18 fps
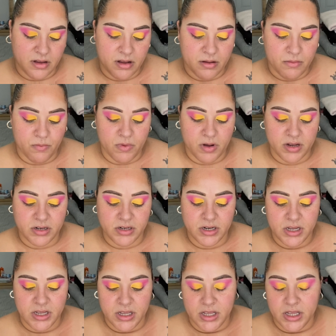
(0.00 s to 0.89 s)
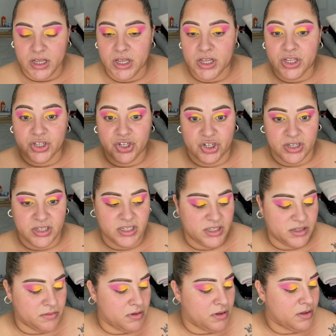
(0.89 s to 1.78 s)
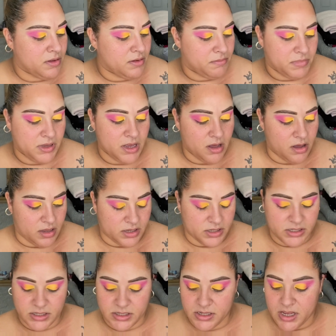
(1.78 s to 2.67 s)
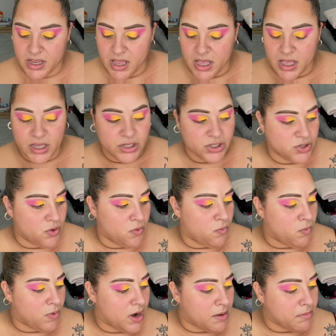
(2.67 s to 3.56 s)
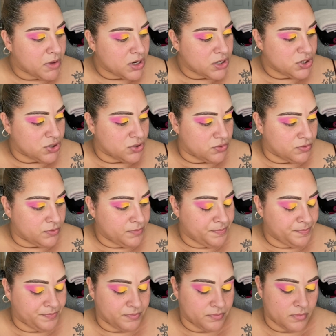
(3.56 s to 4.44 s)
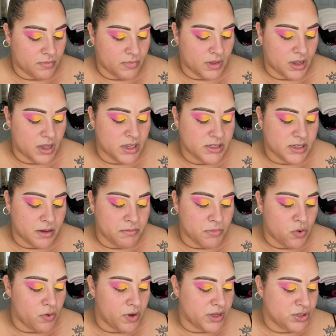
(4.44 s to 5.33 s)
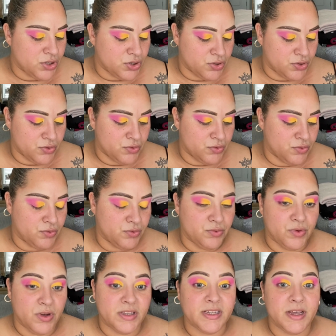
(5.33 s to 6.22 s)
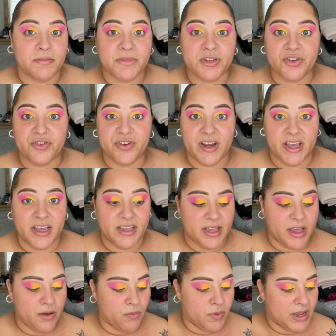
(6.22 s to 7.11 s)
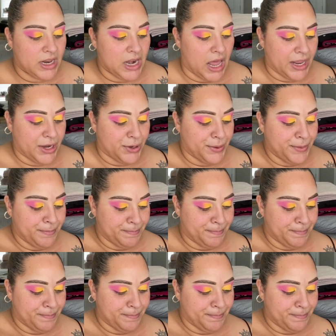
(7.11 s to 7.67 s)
one, just because. So what I'm going to do is I'm going to attempt to create a wing liner